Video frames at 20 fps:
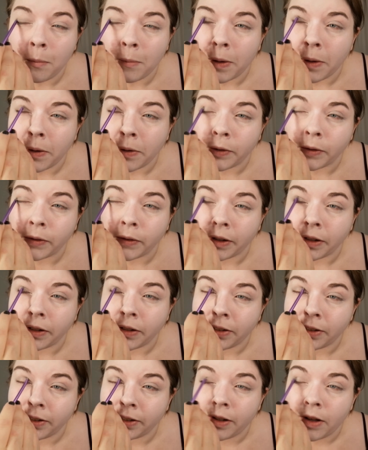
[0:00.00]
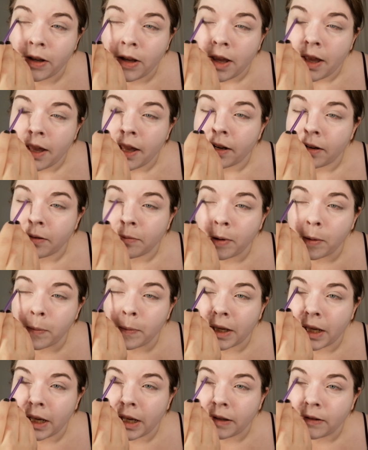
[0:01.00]
murderers. They
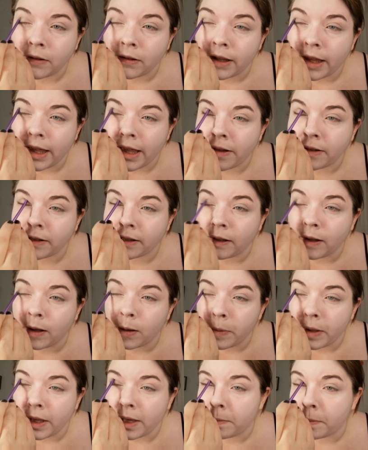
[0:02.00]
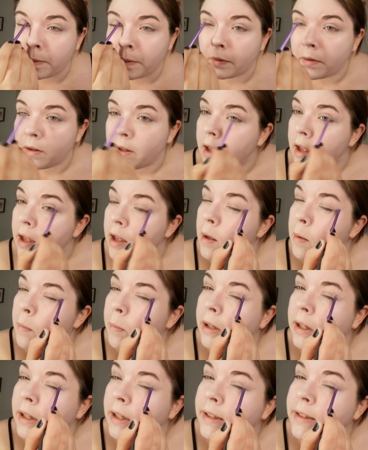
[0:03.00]
probably killed a lot of people,
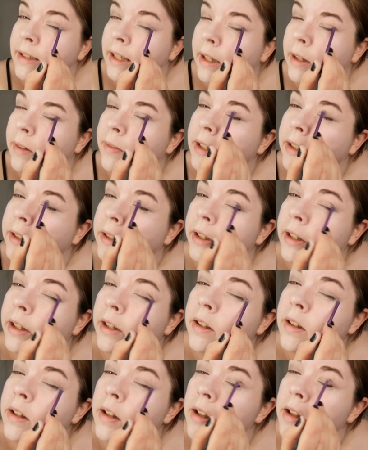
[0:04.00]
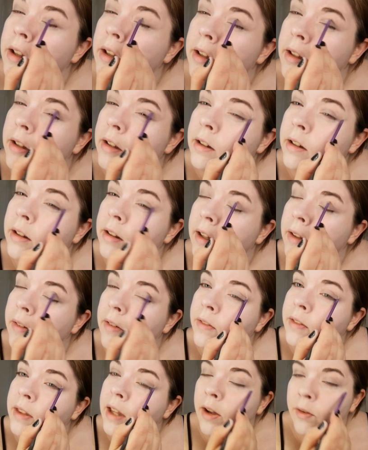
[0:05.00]
but at least they love each other. They
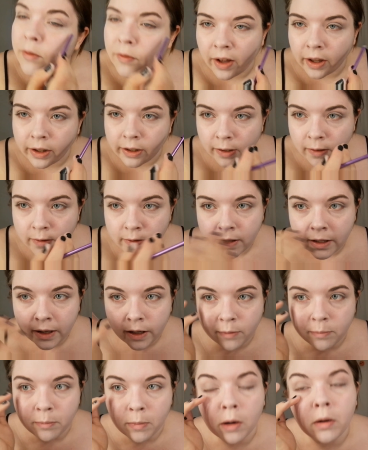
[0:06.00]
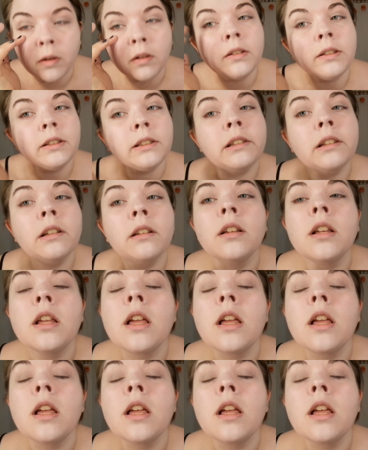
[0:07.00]
have values. They have morals.